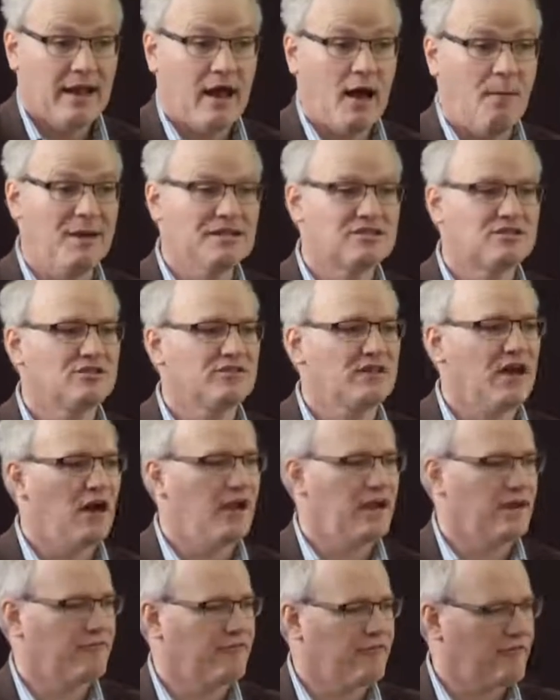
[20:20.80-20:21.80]
I mentioned the
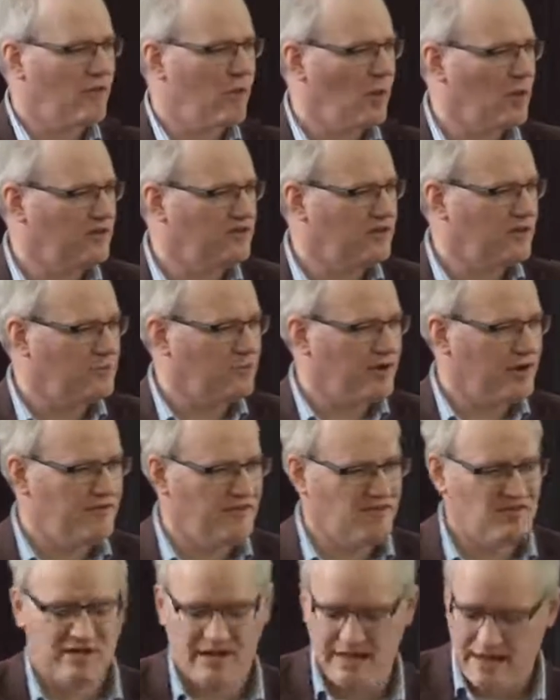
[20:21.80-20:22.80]
idea of equality
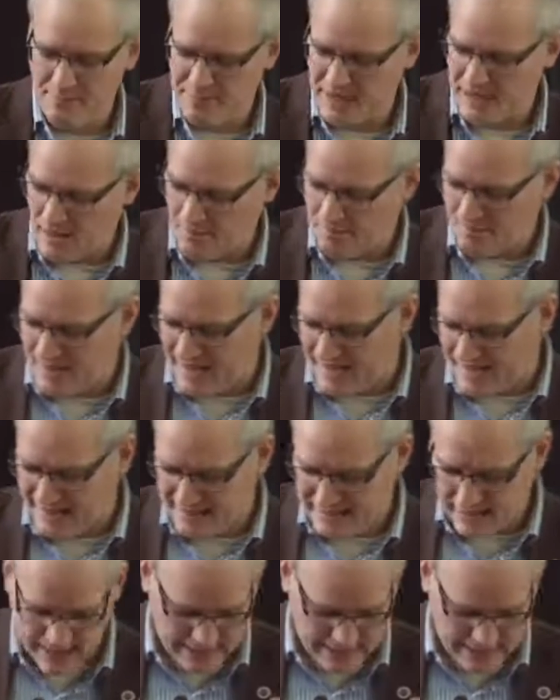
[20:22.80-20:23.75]
previously. Let me unpack it